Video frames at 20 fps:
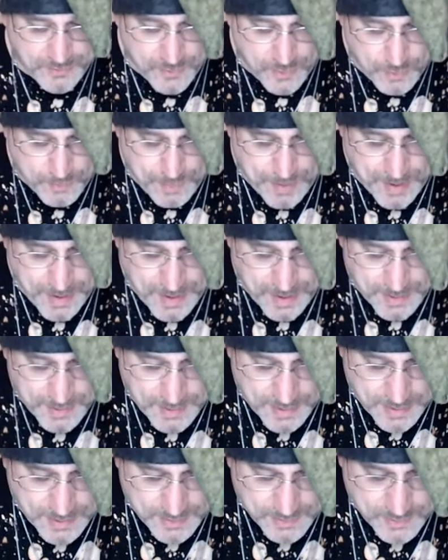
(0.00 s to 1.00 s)
Pan
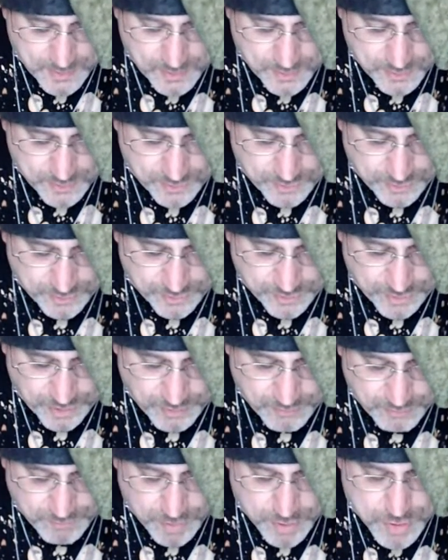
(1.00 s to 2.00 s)
and
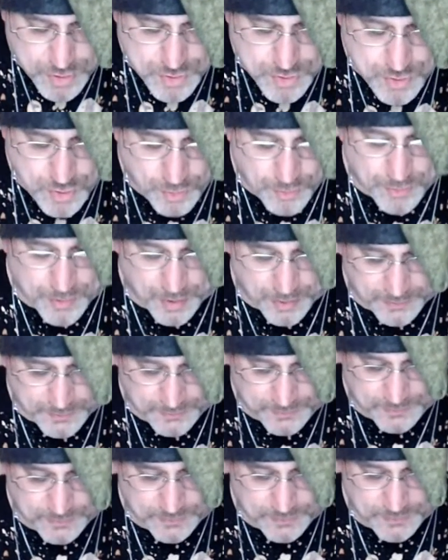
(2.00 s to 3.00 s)

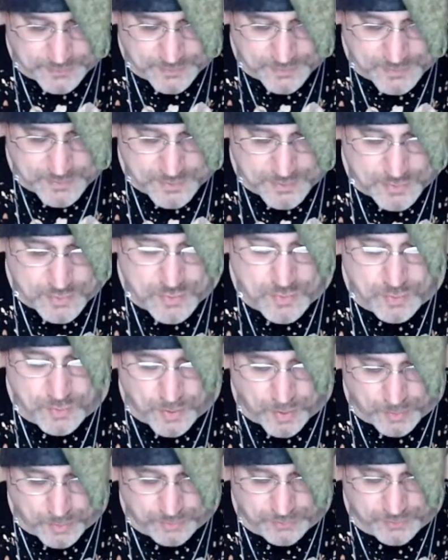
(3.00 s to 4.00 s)
Serenunus,
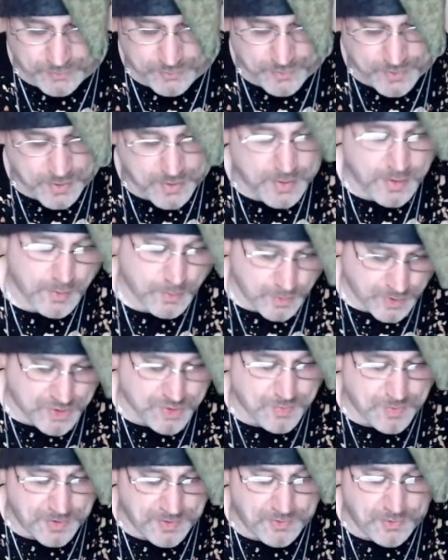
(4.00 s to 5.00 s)
Nunos, which
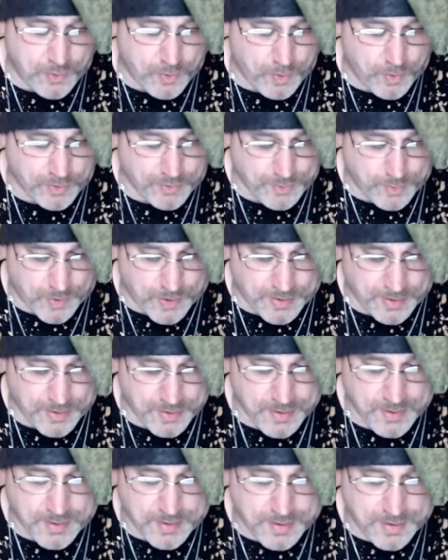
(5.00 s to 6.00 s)
means horned one.
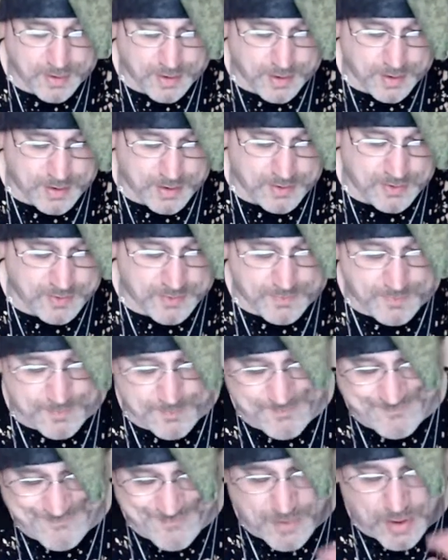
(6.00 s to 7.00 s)
That's
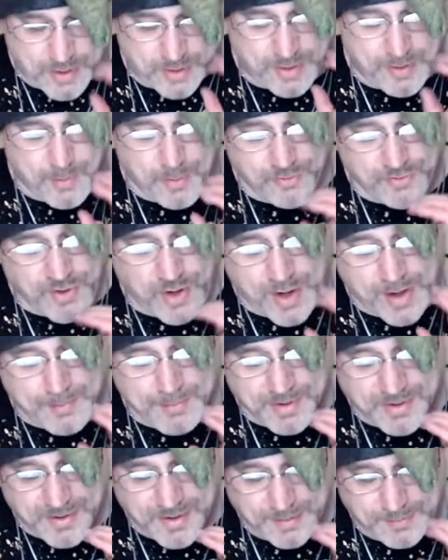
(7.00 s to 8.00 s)
kind of the most
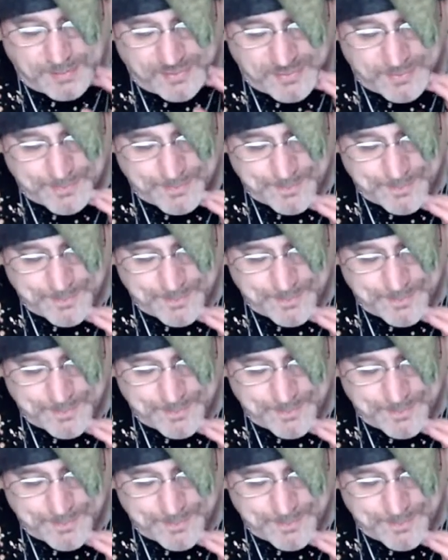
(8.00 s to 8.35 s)
common names.